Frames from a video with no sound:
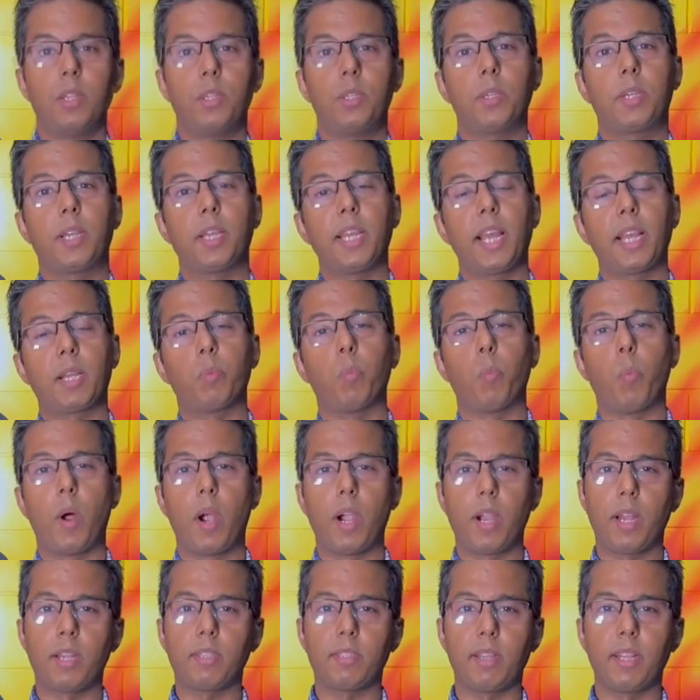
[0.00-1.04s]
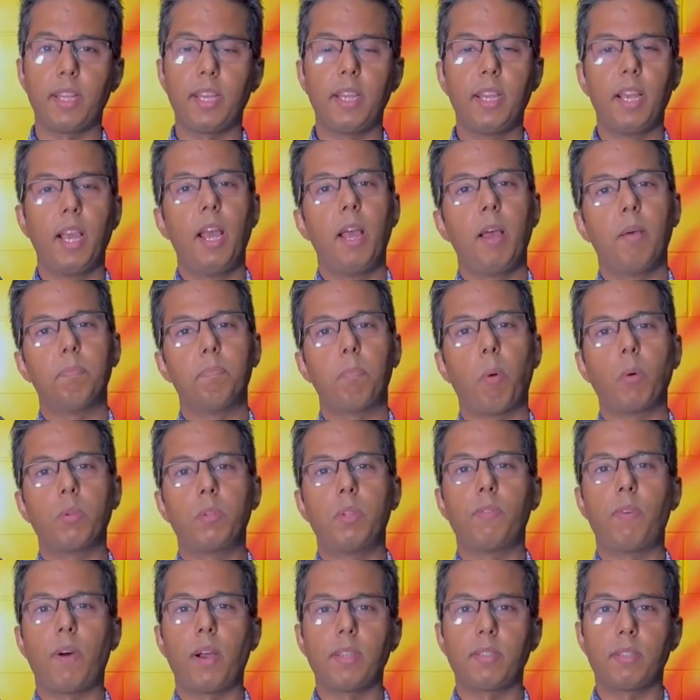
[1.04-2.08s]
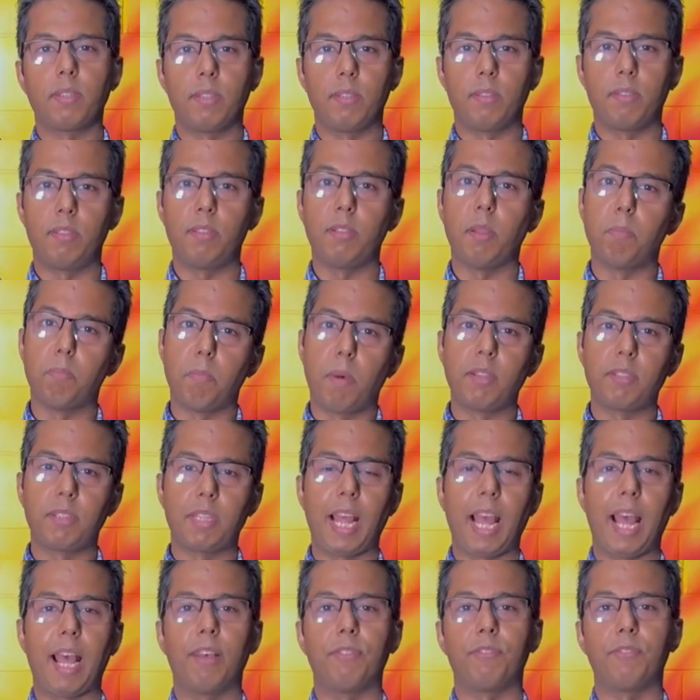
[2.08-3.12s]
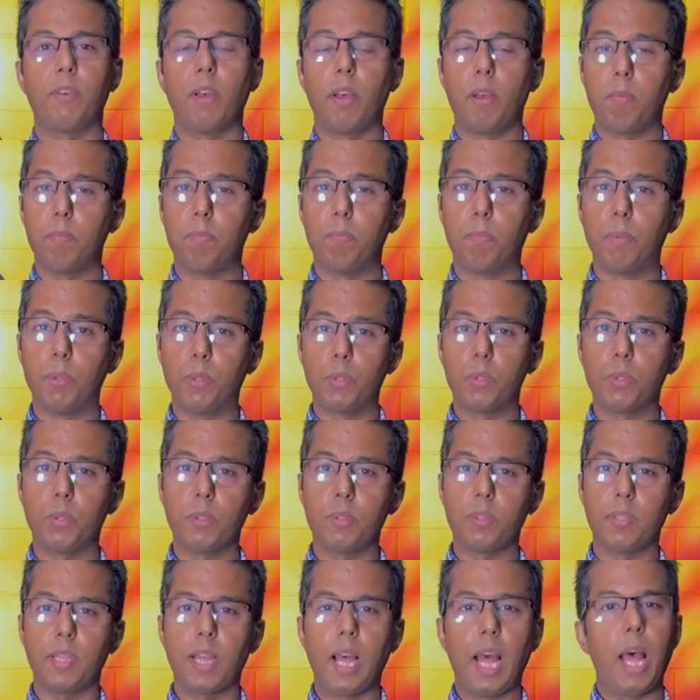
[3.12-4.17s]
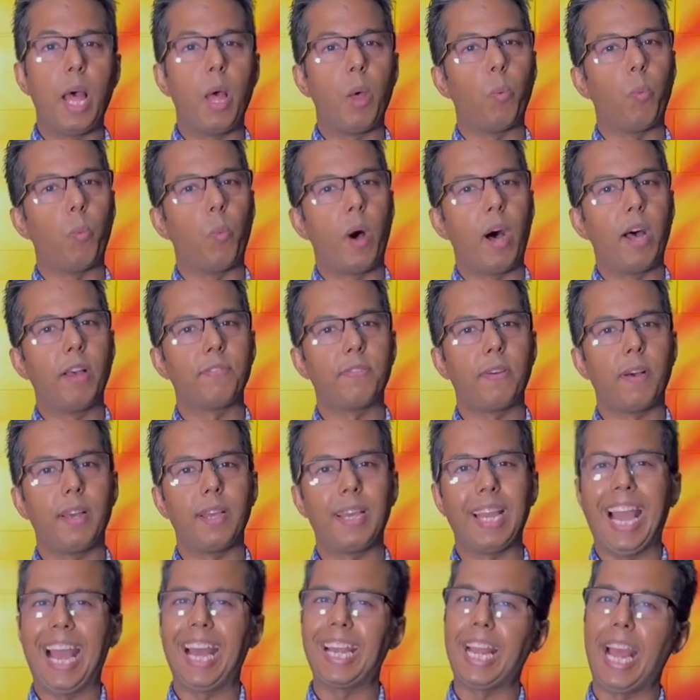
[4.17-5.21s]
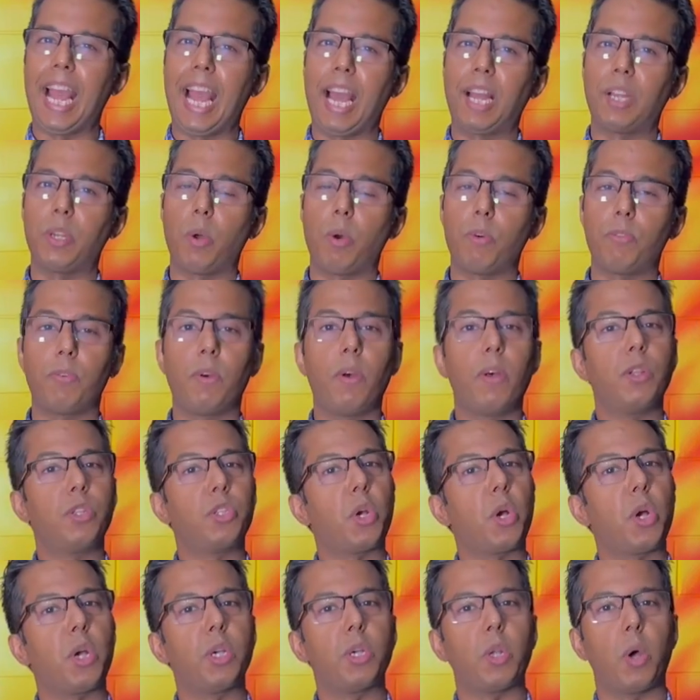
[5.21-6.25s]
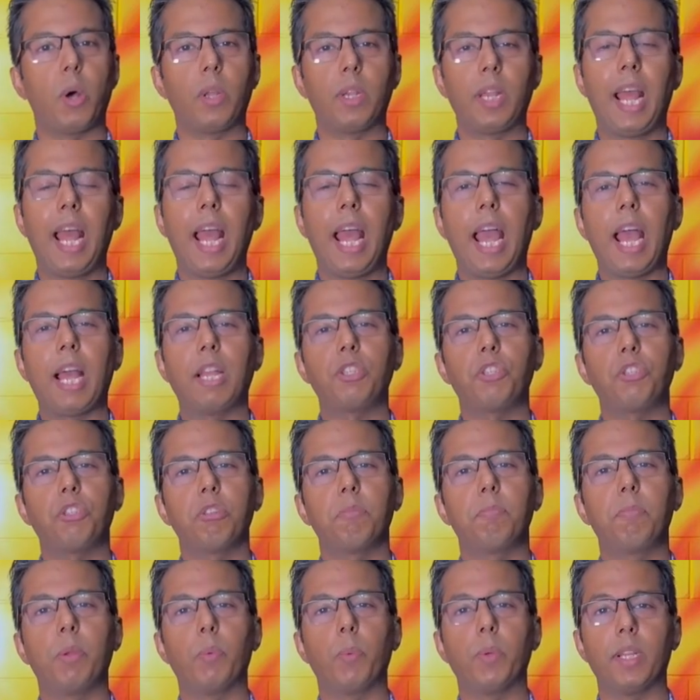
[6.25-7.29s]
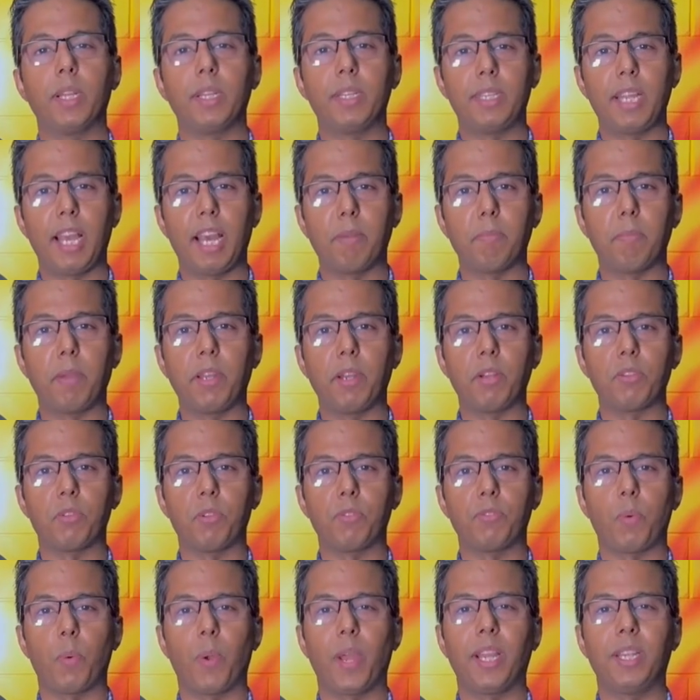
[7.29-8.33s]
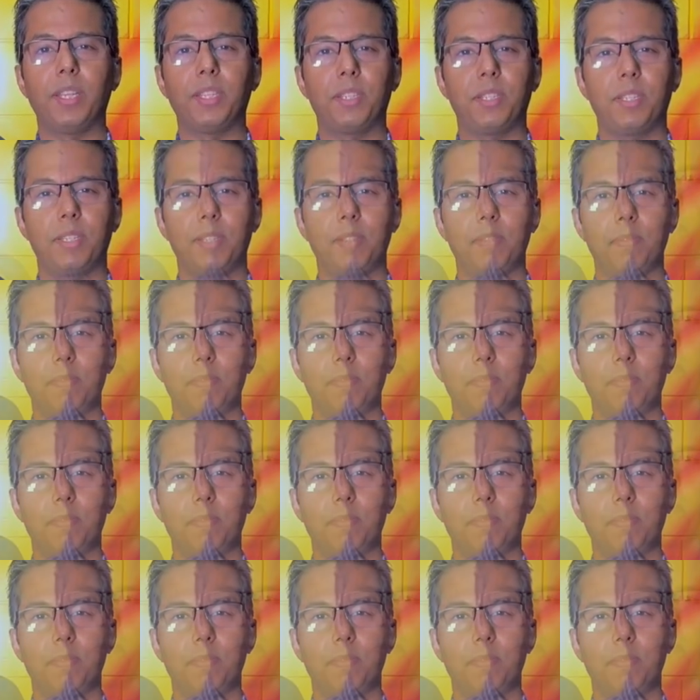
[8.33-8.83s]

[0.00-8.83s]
To connect wirelessly, both devices must have Bluetooth, Wi-Fi, and Handoff turned on and should be within ten meters of range.